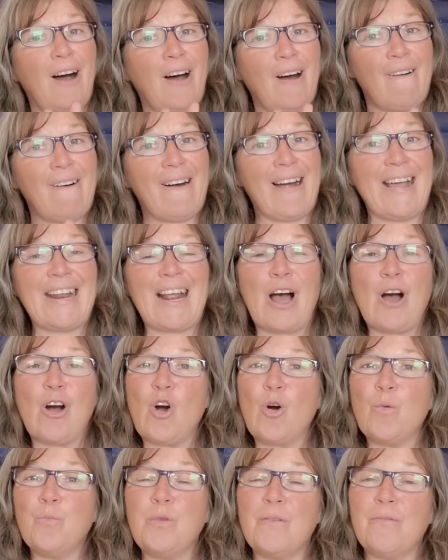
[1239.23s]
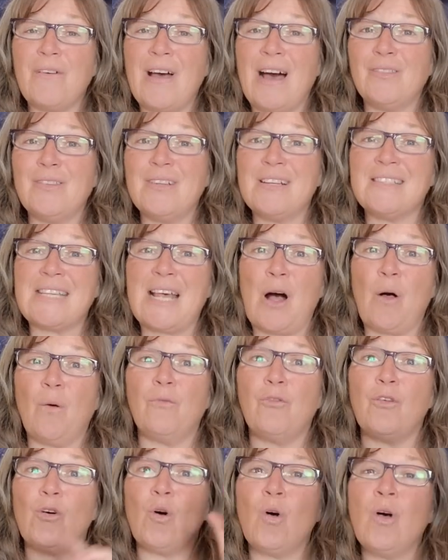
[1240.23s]
All right. I hope you found this
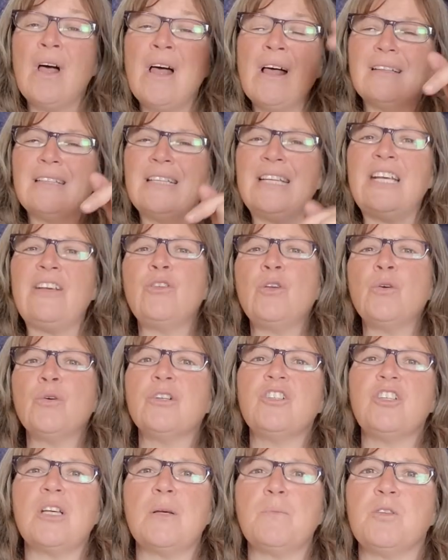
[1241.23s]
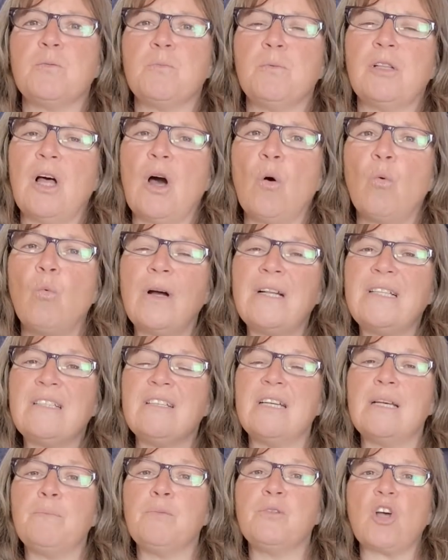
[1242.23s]
helpful. Leave your tips below.
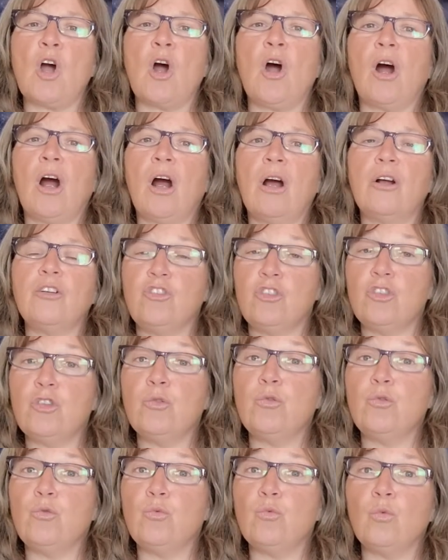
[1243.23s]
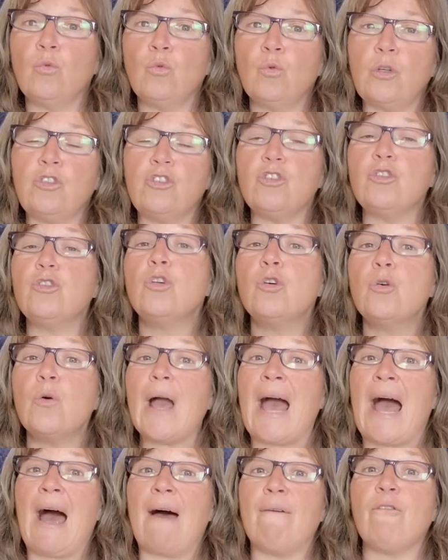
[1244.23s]
What tips do
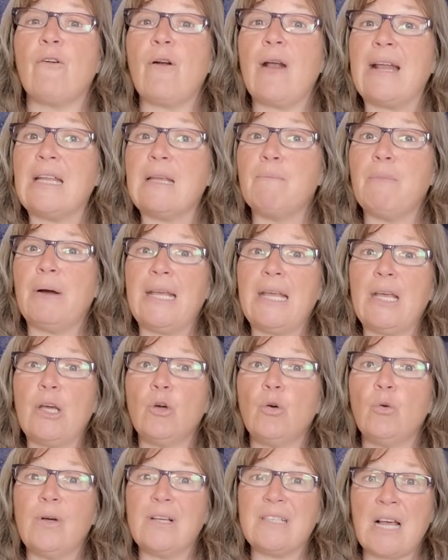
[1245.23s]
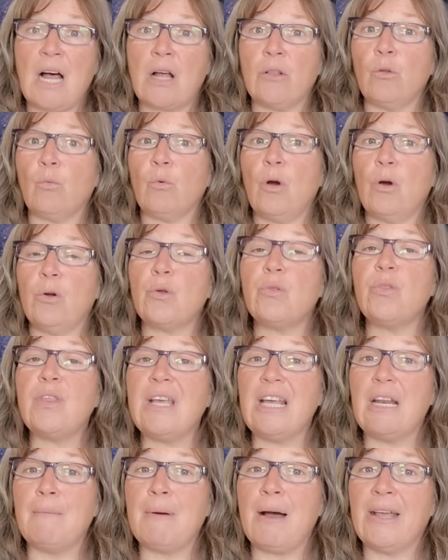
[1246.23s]
you have for anybody who is on the road or
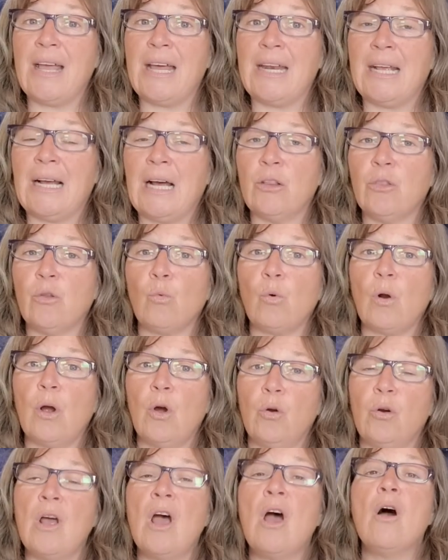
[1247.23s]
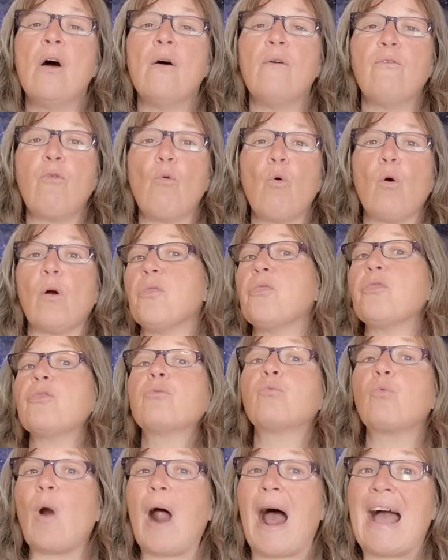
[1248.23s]
thinking about getting on the road for
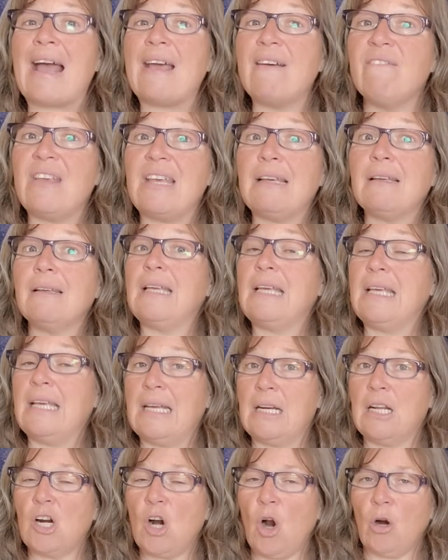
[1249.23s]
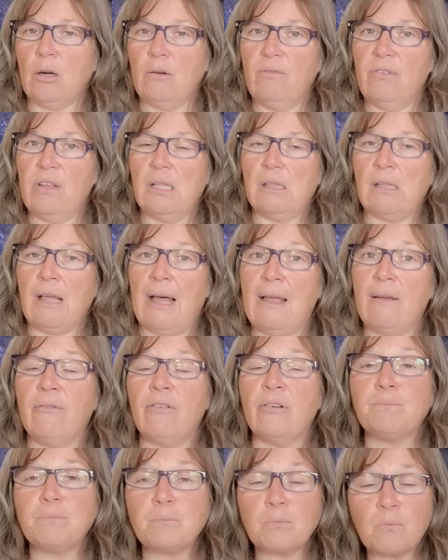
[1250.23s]
thriving in an RV
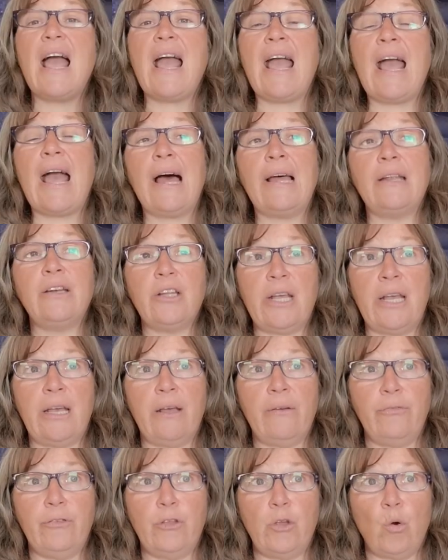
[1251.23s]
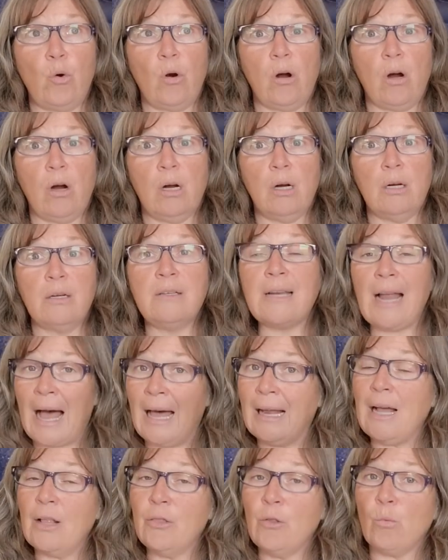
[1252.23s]
life? And if you're
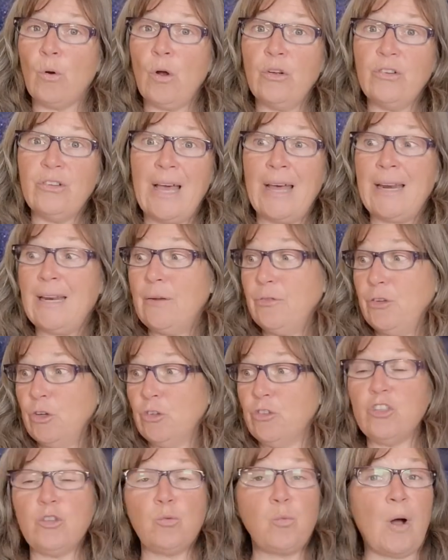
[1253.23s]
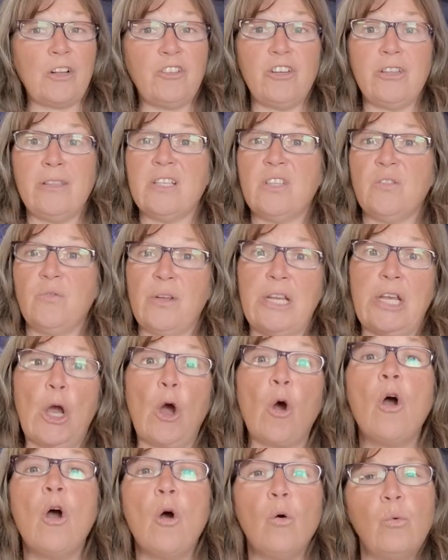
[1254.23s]
not on the road yet, if you're just watching this
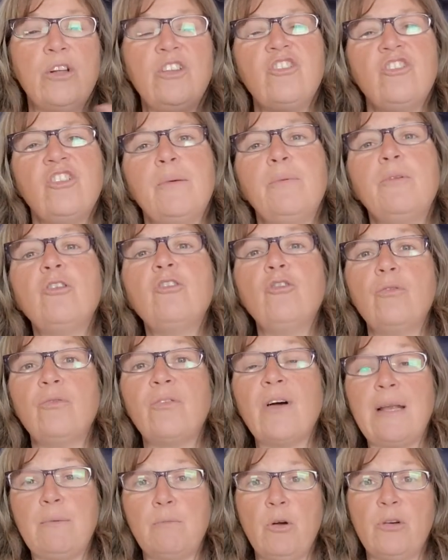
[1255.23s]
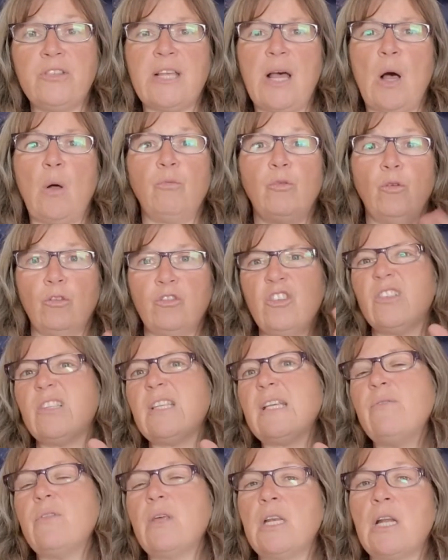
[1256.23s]
video, which tip did you find most helpful?
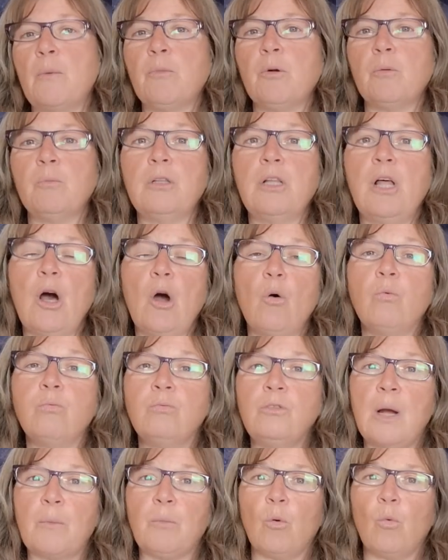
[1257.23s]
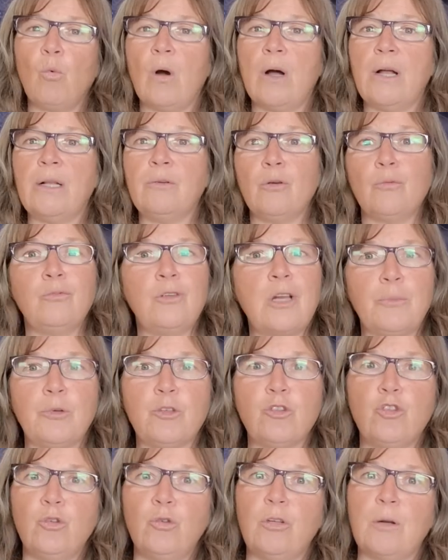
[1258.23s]
Just leave the number below. Number one,
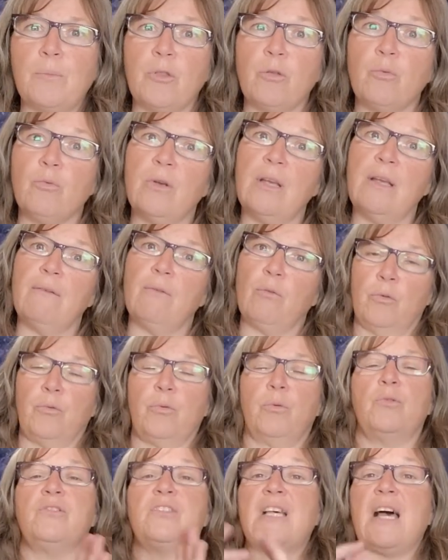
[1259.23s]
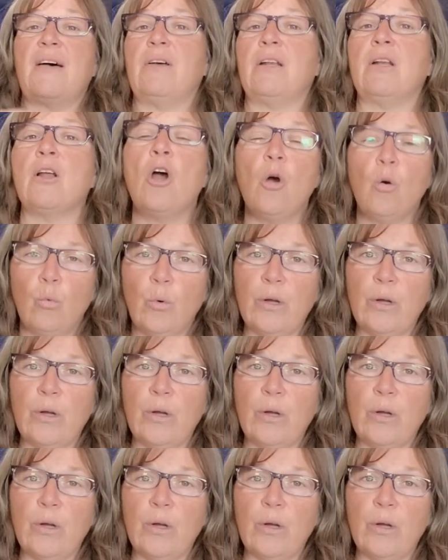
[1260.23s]
number two, number three through seven.